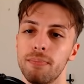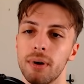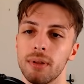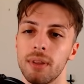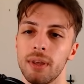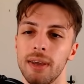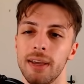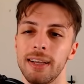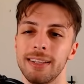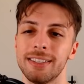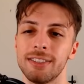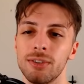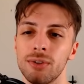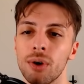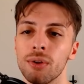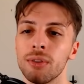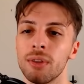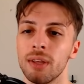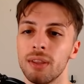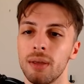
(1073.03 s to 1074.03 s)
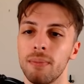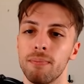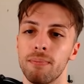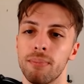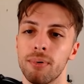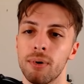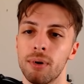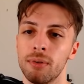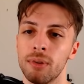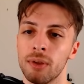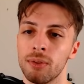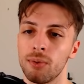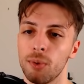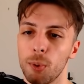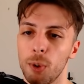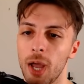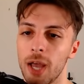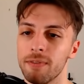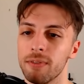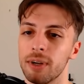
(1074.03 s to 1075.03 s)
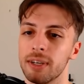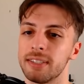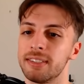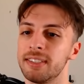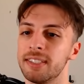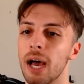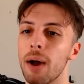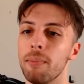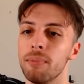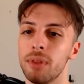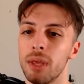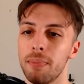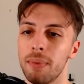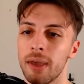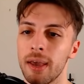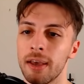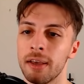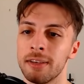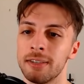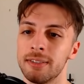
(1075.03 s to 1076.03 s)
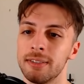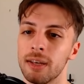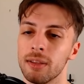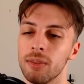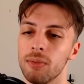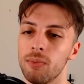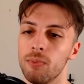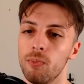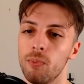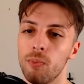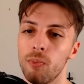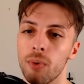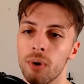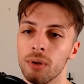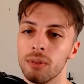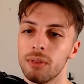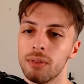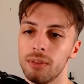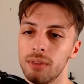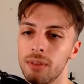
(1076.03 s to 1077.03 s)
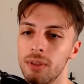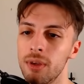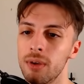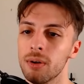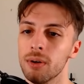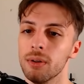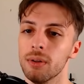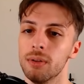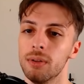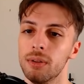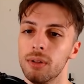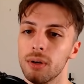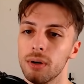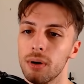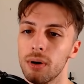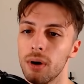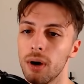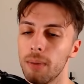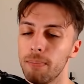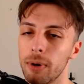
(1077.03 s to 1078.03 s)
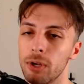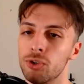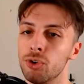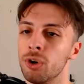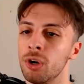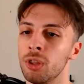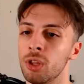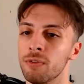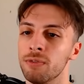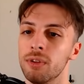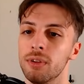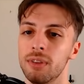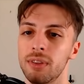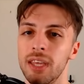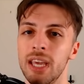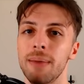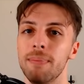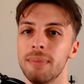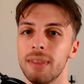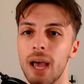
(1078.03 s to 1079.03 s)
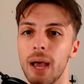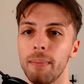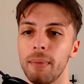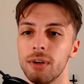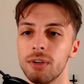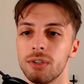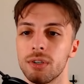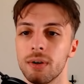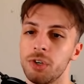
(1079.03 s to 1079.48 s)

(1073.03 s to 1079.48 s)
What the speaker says: but it's not that important to have on a sub DPS that won't deal the majority of the team damage.